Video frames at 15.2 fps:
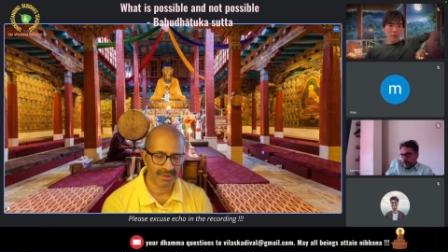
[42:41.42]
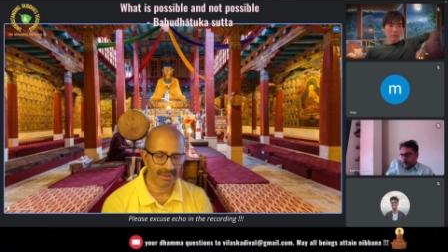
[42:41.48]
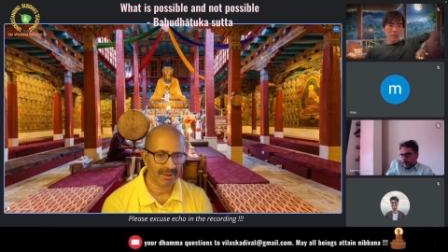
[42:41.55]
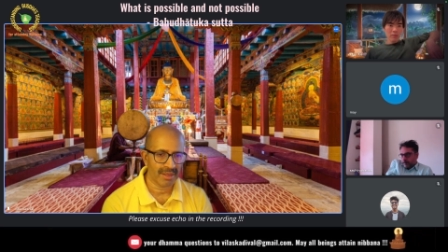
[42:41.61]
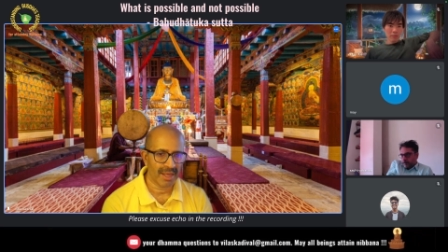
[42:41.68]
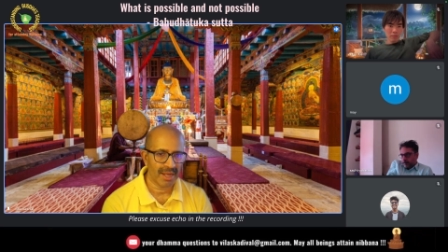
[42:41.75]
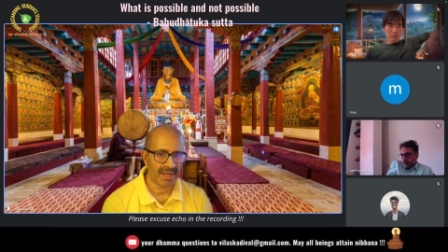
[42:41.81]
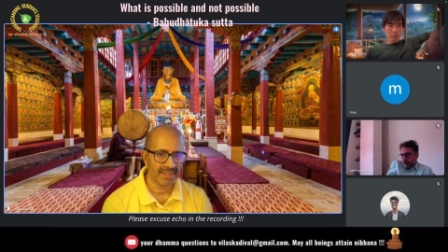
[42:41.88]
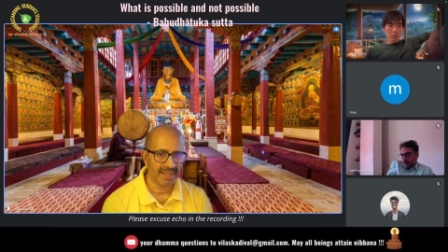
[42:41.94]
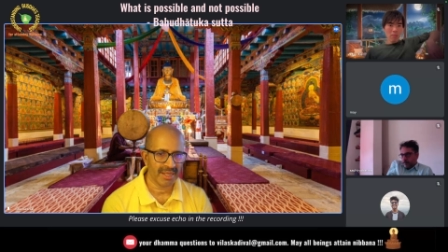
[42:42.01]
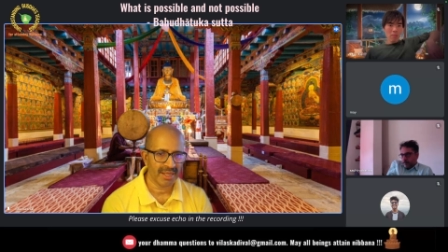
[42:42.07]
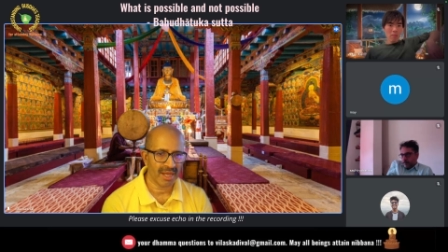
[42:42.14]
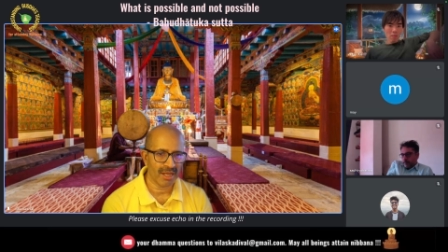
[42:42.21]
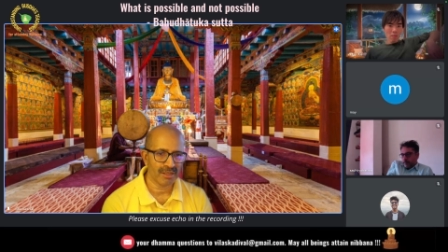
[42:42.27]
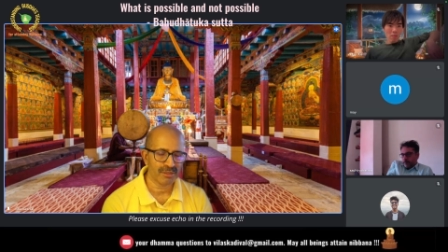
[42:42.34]
And
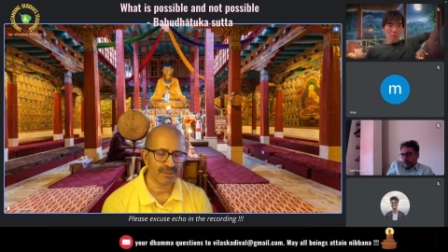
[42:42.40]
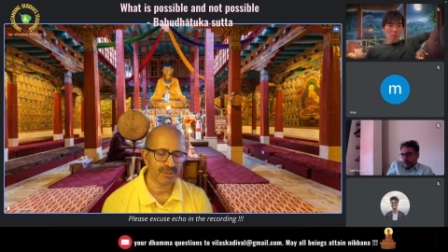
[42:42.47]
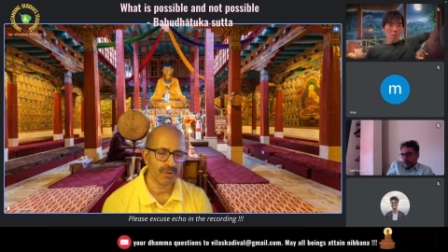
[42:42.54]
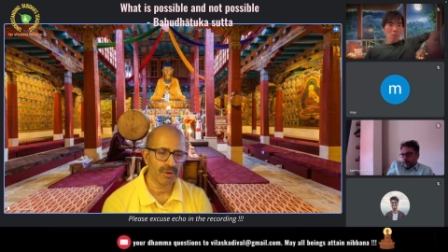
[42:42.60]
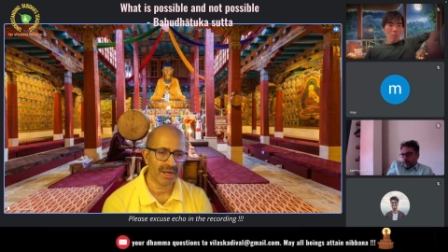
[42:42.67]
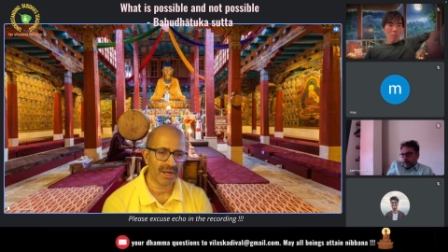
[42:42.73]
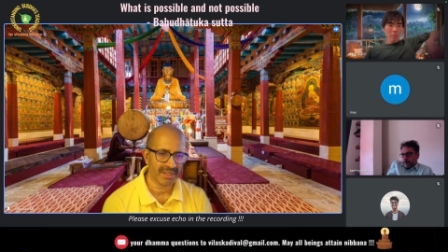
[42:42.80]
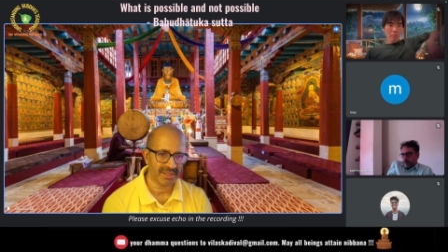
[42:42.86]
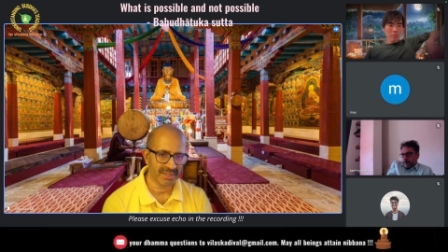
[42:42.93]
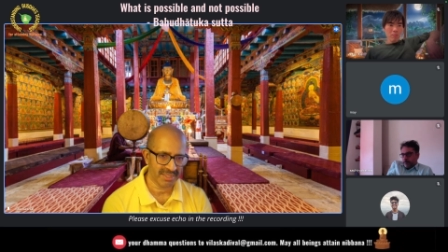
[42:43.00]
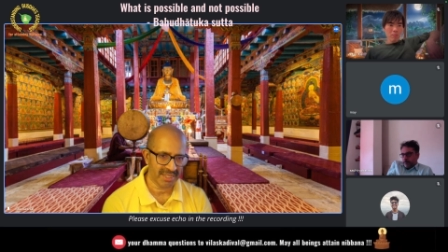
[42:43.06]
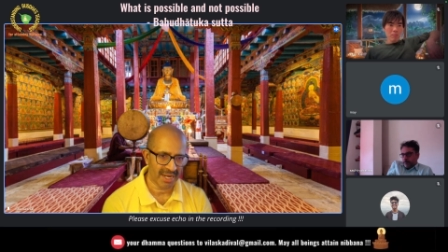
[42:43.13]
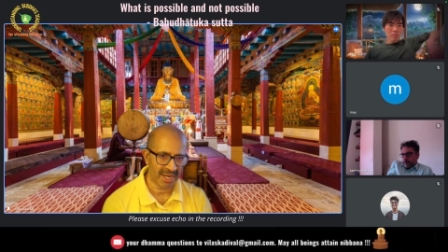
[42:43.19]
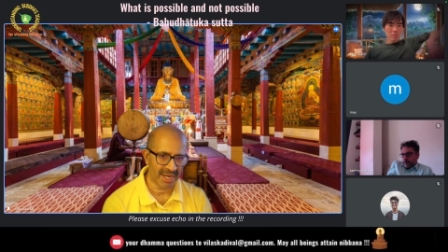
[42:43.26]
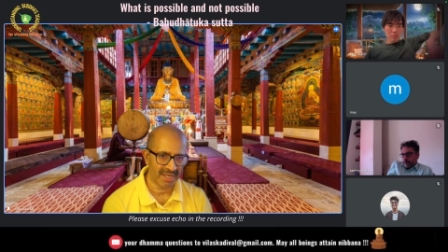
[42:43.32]
they also
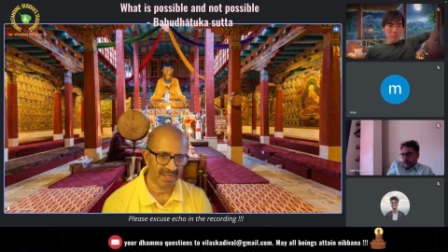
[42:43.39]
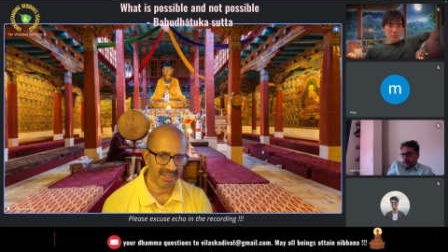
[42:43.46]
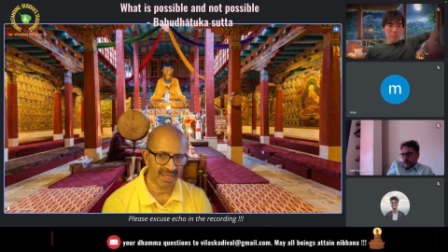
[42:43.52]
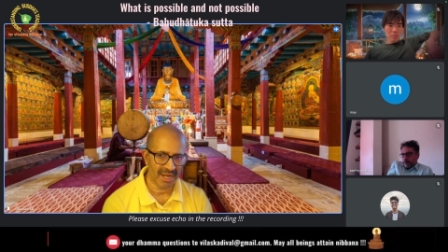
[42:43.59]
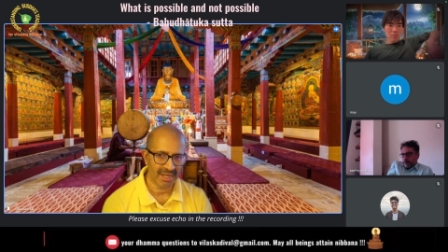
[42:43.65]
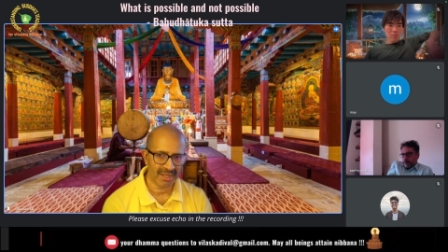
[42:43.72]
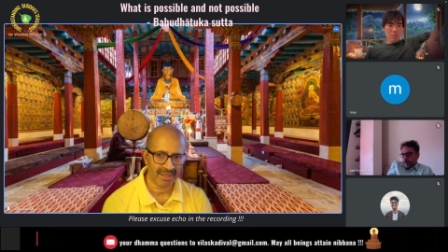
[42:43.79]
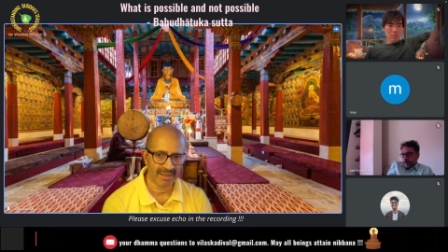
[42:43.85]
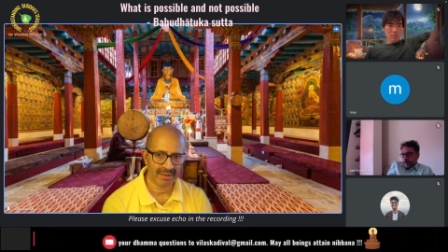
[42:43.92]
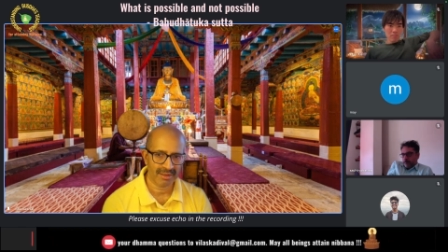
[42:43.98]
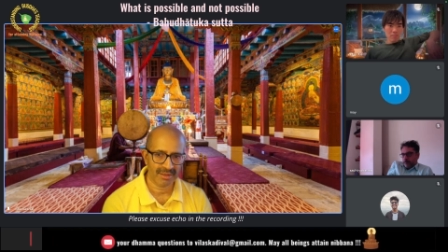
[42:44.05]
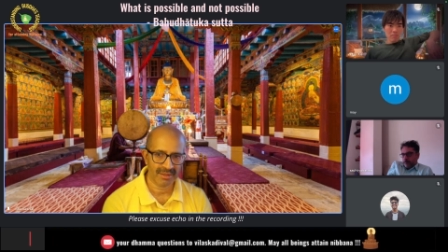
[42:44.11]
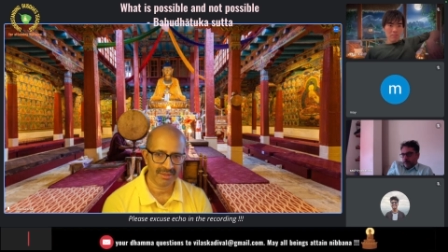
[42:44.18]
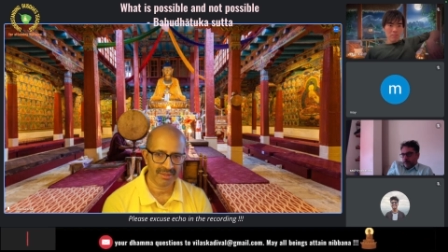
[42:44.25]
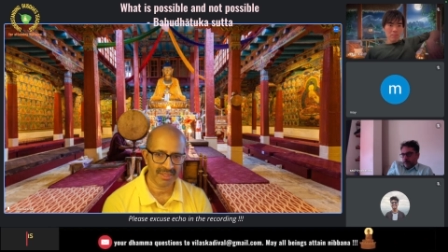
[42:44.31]
understand that
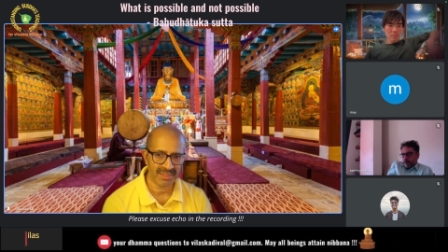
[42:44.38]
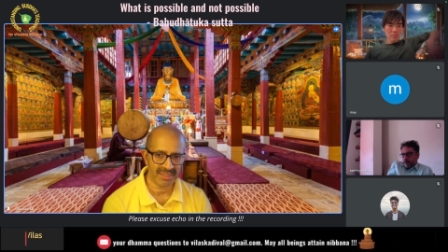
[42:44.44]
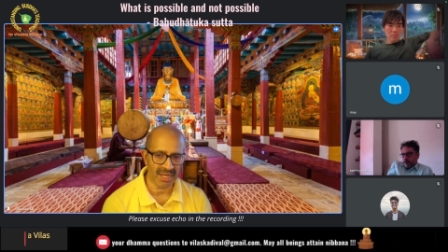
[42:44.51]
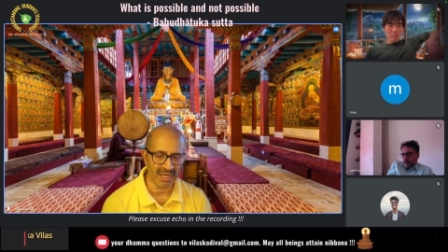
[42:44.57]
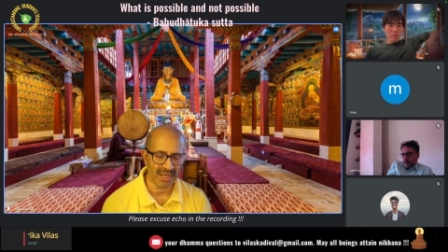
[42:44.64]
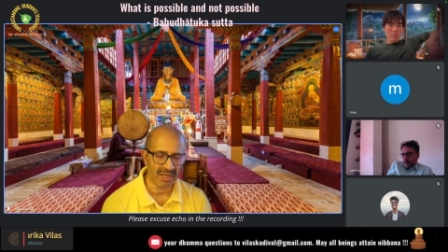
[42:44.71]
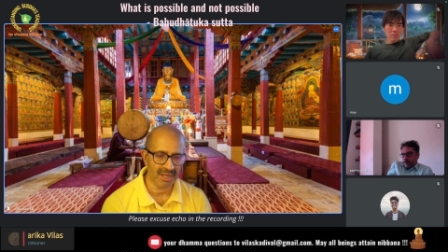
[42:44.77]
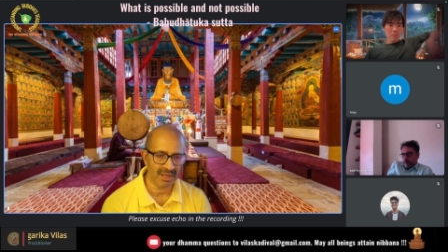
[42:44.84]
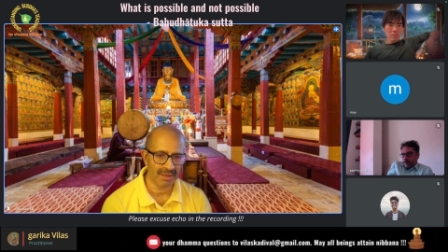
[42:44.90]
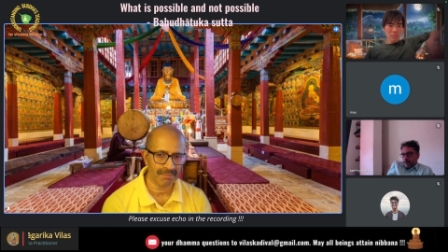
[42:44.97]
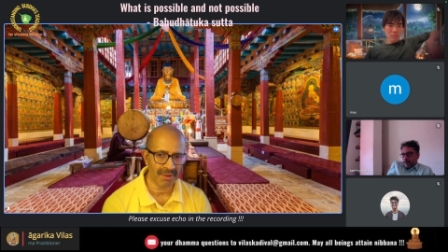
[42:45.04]
the Sakka,